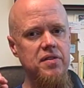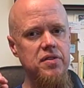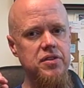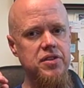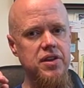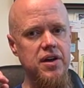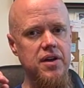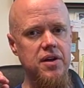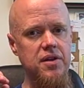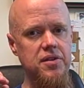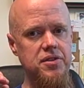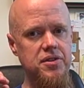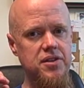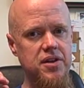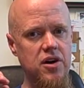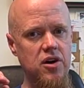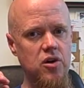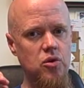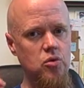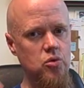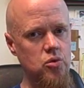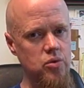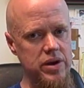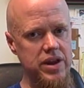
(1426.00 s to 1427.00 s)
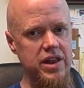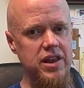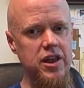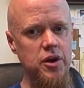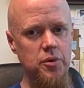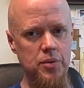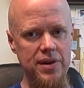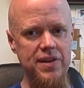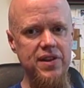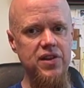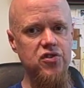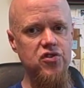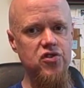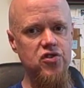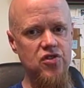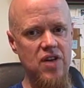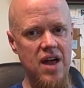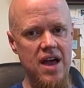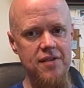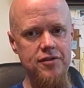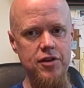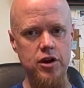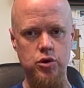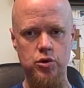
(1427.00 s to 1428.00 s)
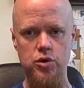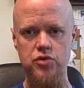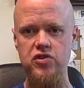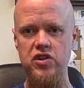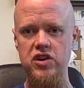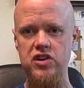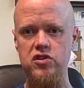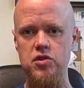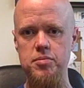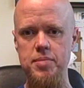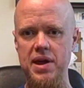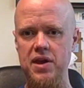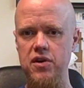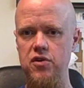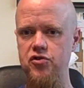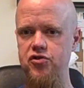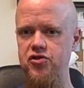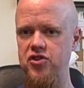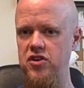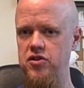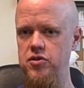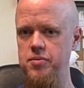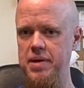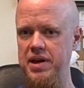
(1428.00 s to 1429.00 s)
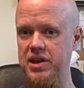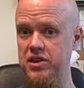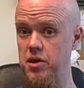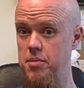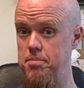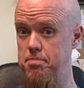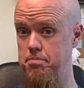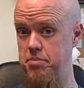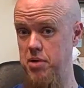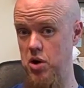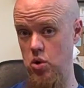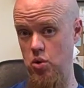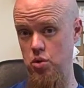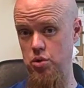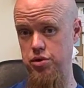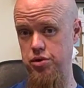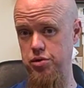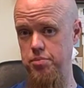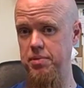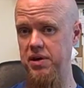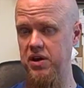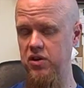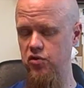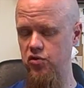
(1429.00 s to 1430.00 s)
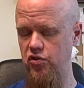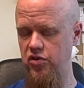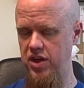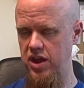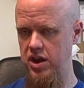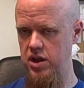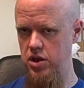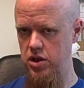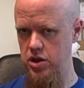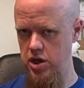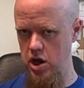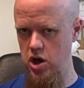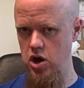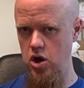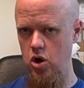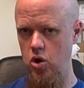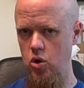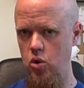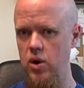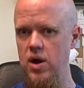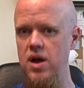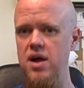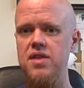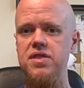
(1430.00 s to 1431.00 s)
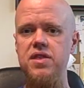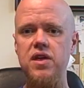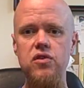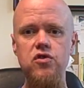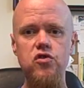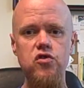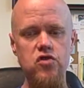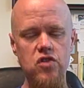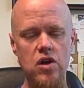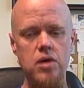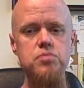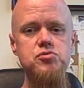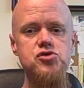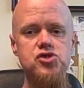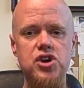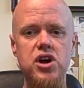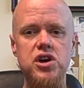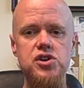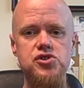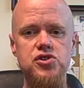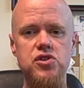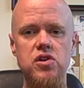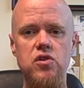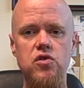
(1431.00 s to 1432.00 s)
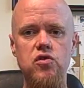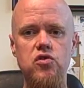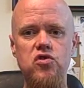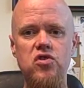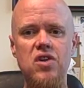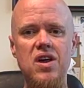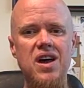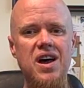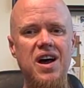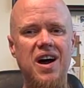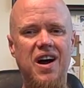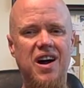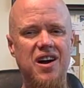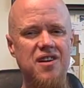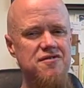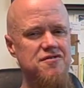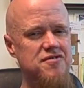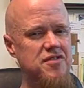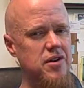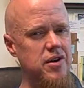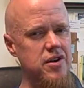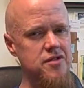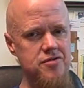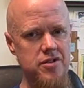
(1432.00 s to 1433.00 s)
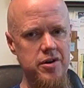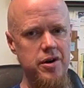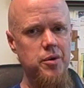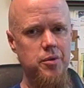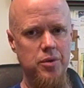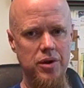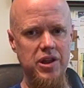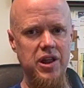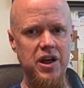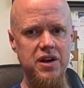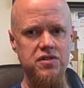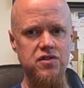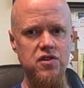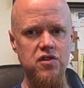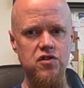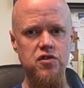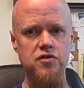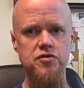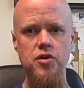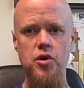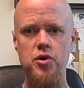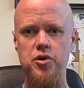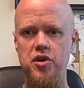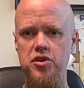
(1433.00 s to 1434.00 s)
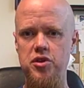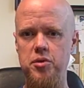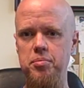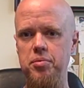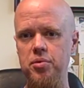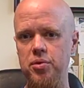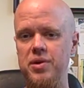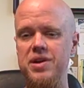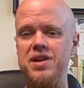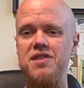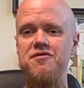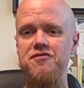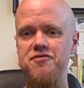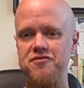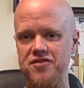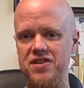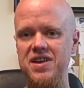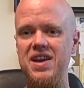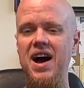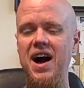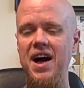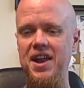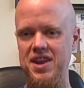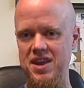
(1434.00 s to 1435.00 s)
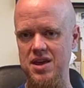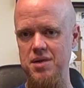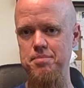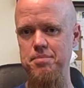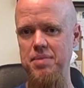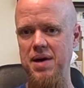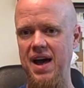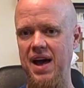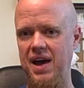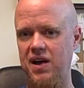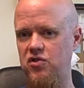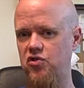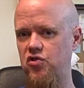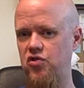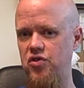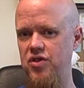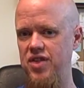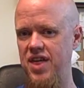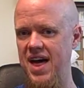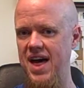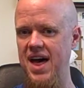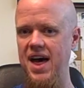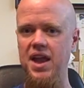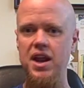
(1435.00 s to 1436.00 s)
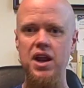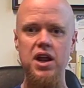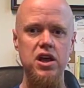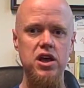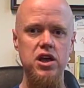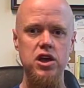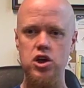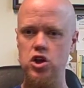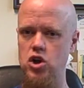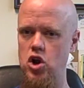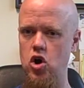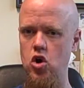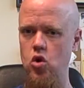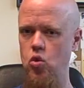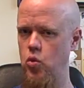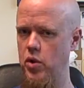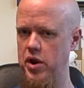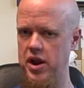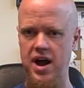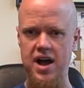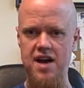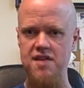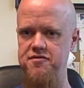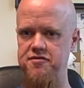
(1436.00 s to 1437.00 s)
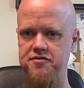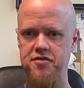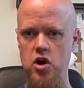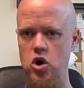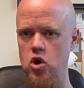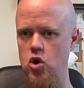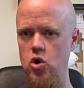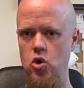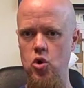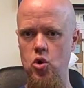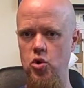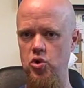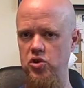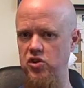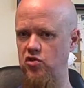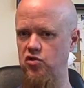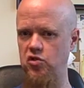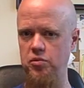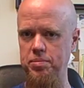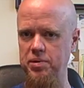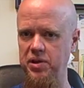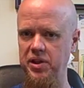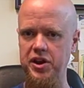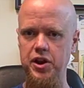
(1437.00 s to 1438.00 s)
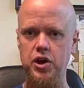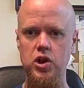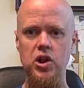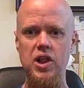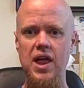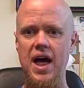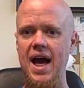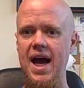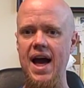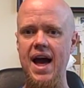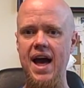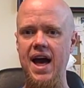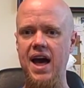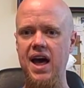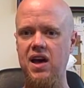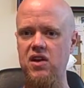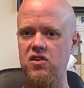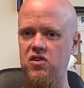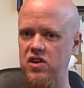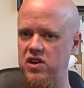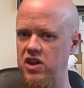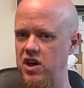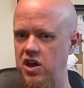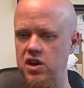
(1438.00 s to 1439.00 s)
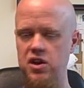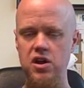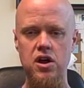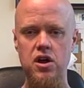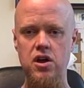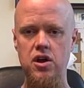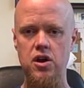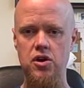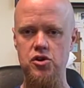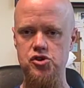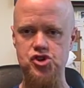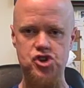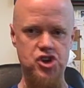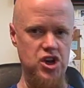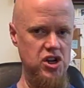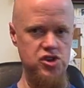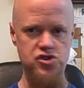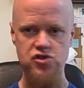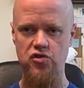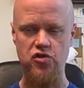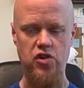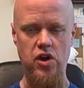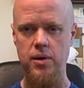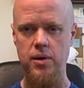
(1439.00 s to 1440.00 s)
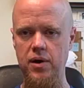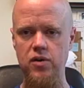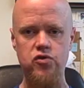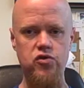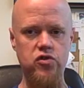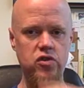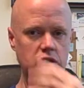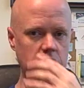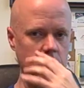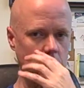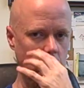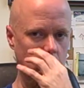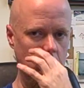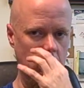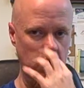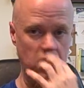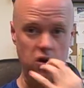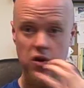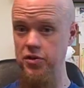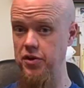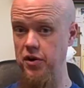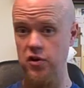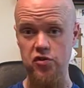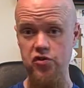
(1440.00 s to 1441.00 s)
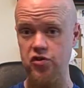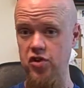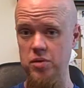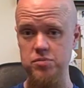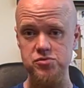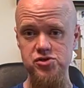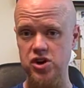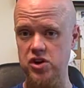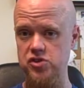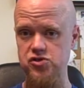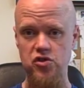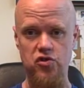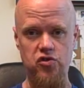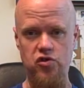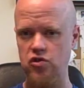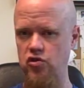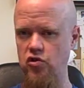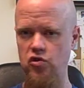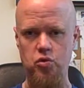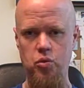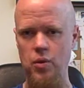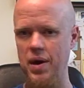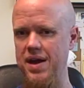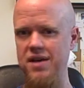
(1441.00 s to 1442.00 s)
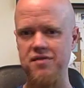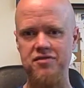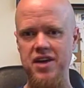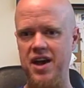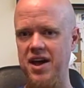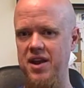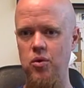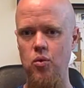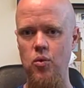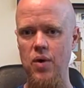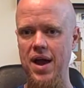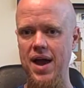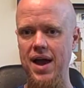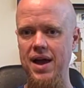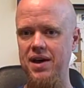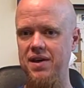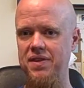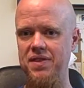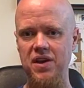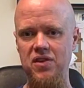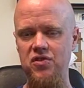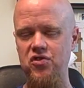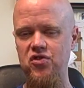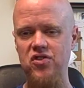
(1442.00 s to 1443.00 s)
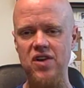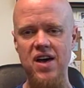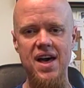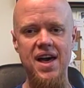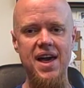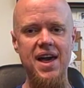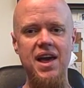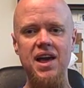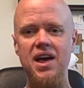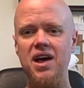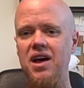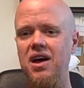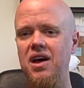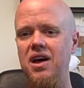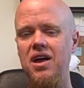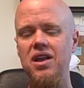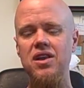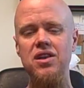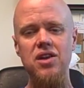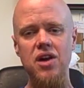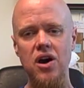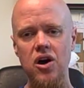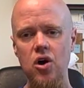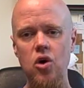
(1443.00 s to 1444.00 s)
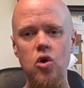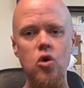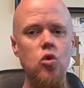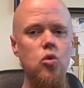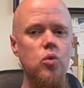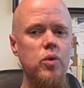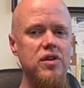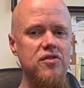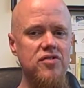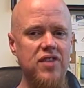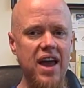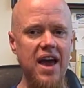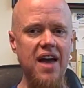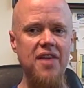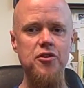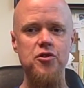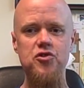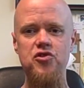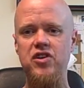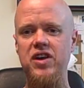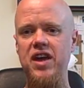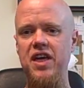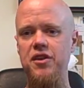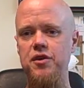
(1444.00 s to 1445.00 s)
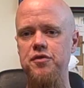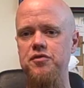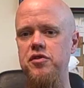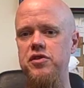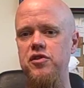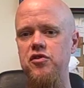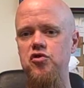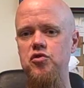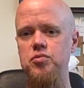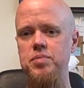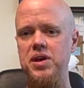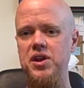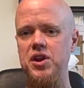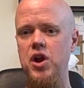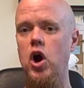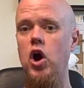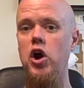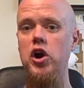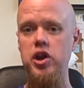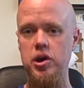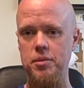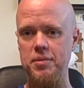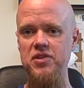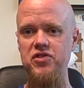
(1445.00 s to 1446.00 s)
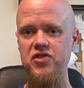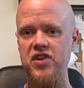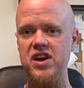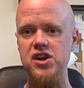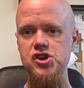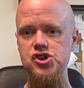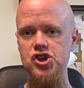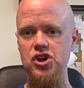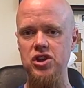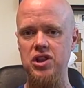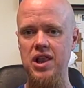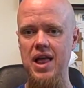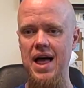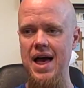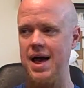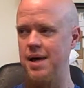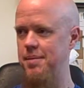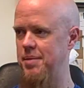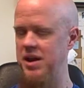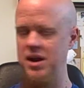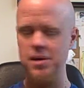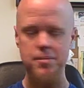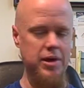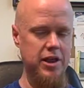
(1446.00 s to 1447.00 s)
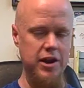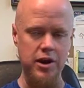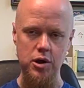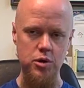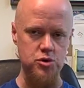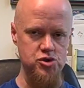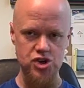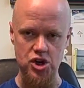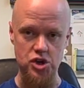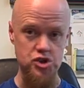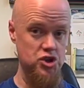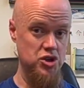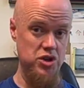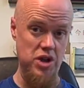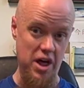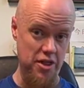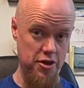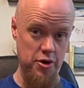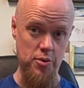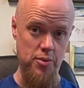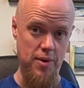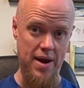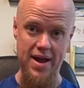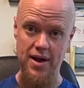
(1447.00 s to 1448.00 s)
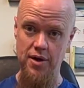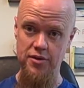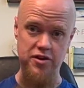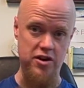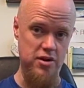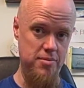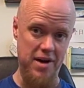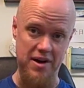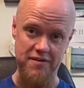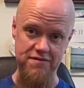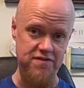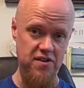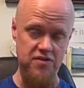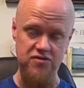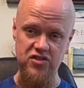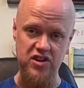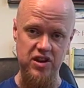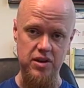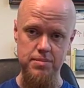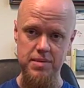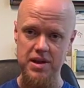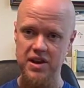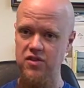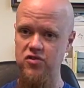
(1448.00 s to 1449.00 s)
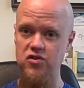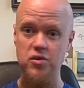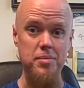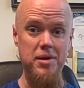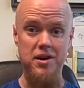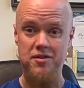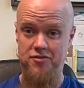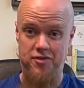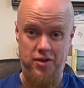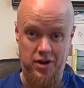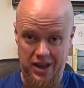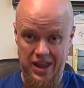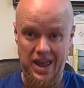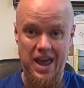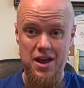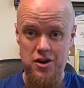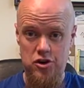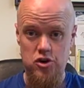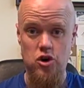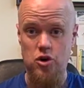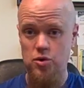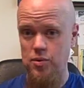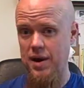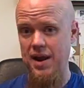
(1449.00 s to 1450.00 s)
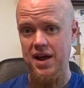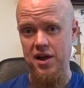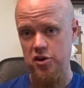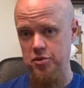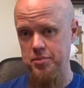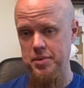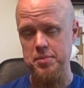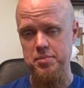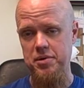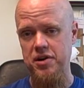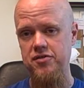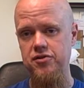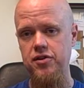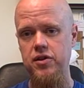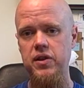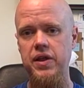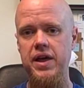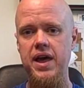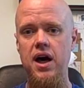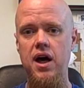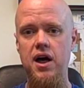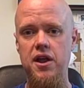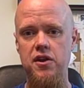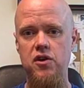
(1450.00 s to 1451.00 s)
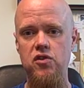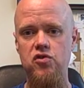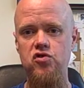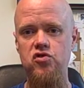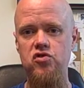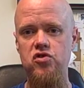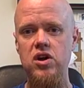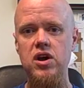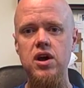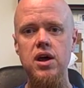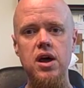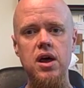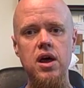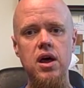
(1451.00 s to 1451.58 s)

the really, really savvy critique debaters tend to make them both because they know that some judges are very, very reluctant to vote on the pre-fiat impacts that, when I vote, it's a political act and it changes I see the world. There are some judges that just wave that away and they say, no, we've gathered together for this to be an argumentation lab and I'm going to go judge another round in about 15 minutes. I'm going to forget your round, to be perfectly honest.